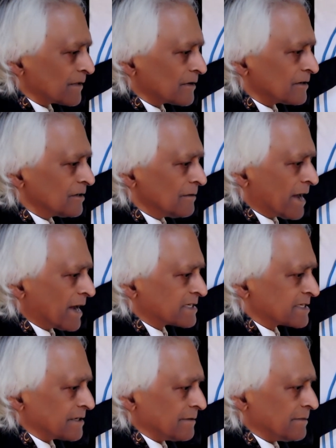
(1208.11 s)
the unum
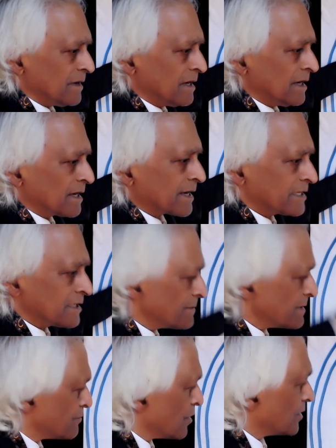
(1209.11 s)
axiom, cannot
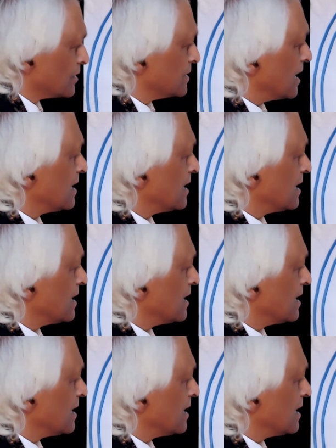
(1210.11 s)
be broken.